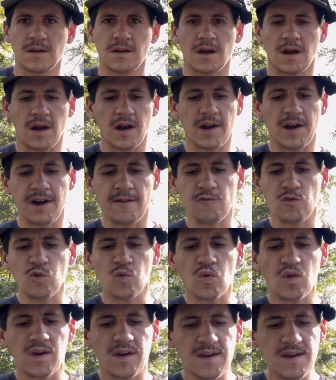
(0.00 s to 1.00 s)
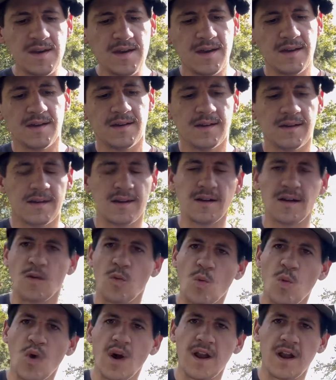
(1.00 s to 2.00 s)
All right, everyone,
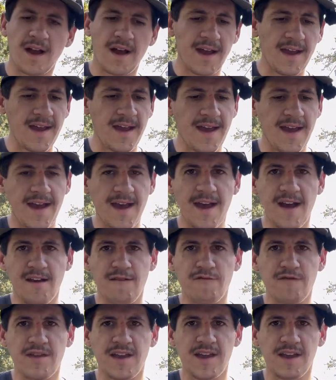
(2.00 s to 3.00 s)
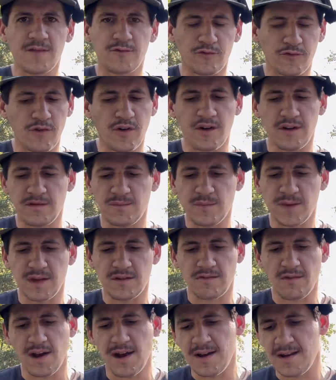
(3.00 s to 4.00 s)
what I have in front of
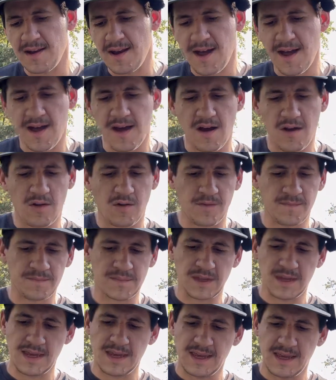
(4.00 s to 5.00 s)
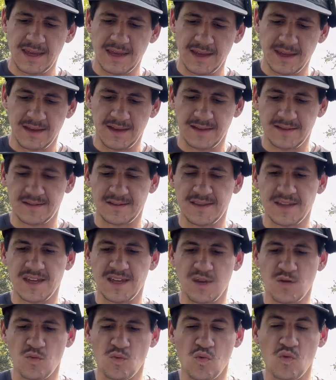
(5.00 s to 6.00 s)
me right now is
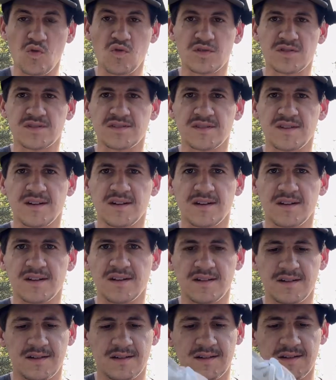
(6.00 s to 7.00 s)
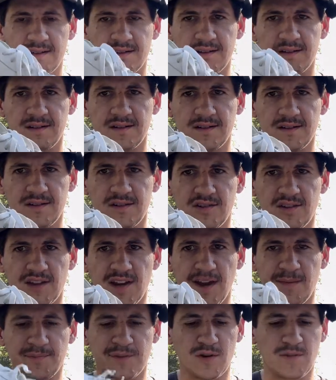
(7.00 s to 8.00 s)
the WarSaw
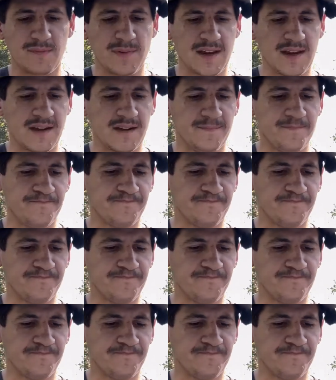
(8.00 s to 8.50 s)
Chapter Mid.